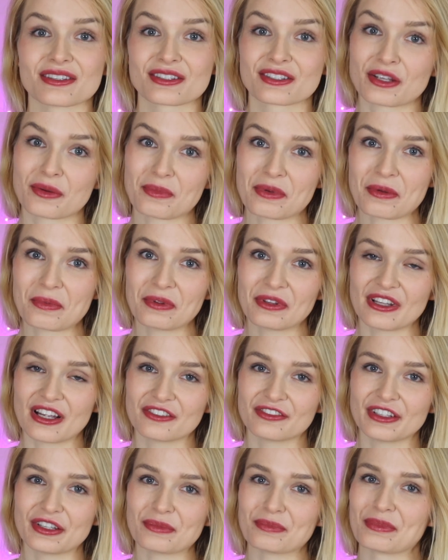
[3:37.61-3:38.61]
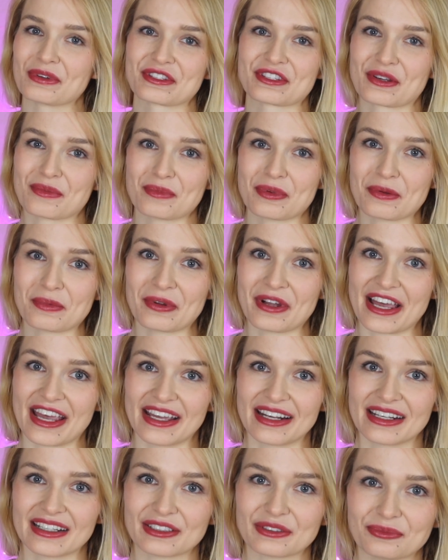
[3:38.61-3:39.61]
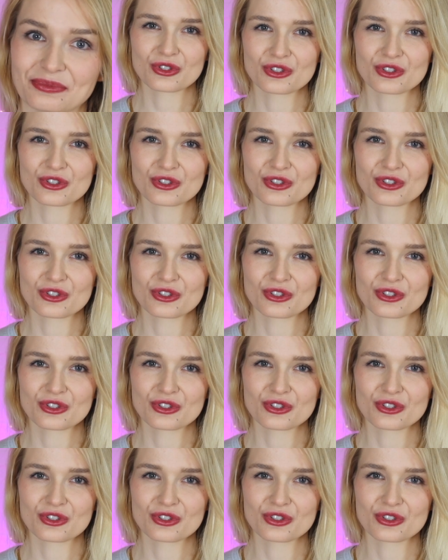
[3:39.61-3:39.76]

Some people love it, but some people hate it.